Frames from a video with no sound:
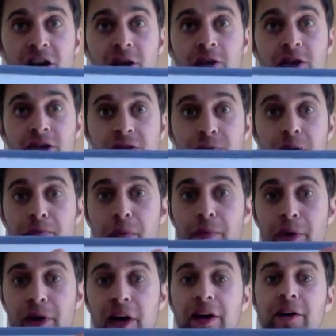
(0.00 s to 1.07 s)
you'll notice people
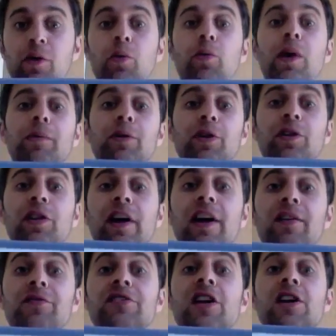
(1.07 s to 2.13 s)
put on rubber
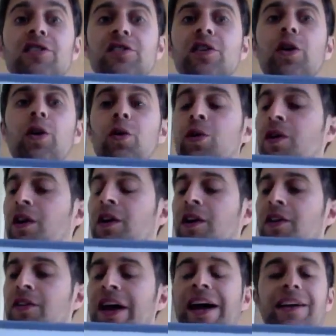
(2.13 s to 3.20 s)
gloves so
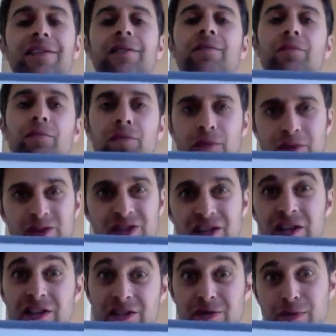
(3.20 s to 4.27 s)
that their
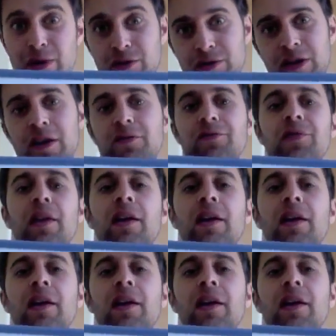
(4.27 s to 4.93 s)
skin doesn't melt off.